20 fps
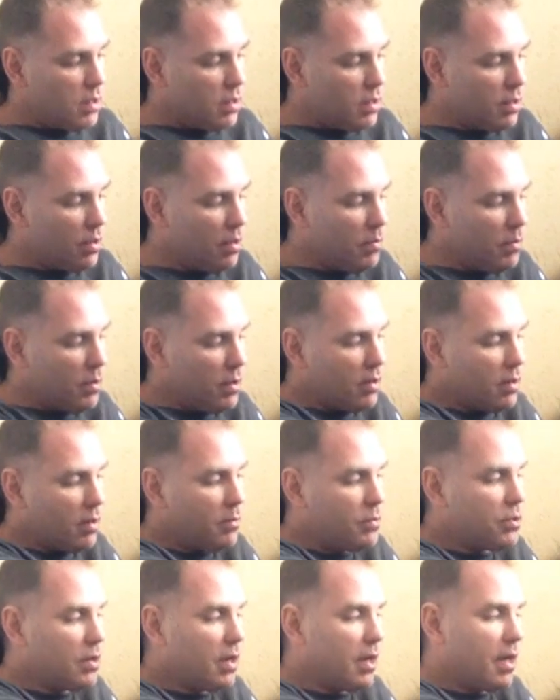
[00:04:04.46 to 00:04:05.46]
Come here. I'm
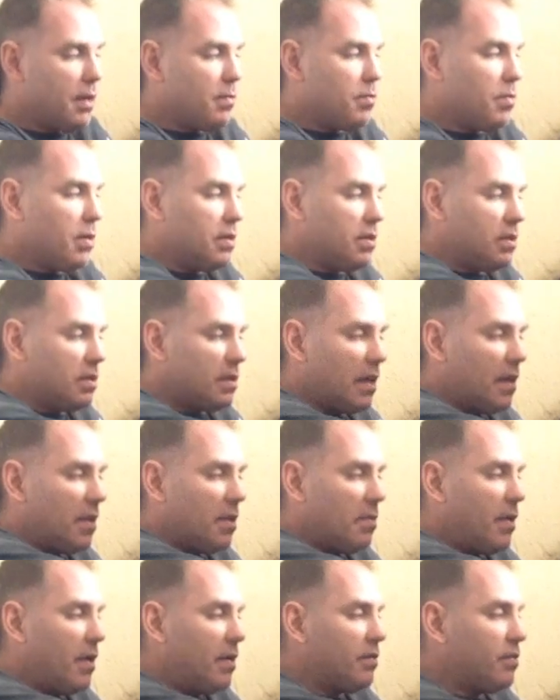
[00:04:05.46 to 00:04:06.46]
going to try and keep him on this side of
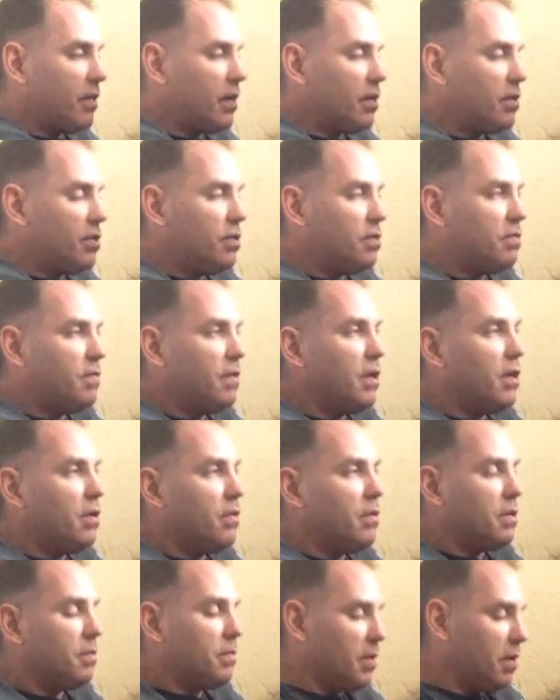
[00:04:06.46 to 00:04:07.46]
the bed so I can do this video
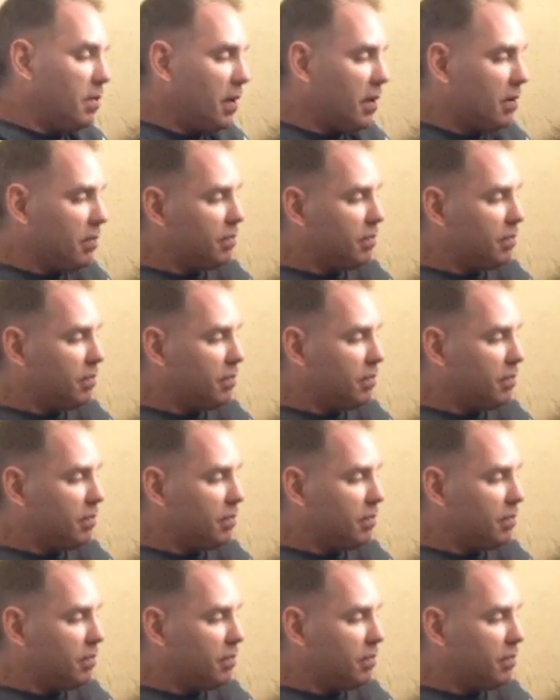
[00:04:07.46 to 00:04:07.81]
with him.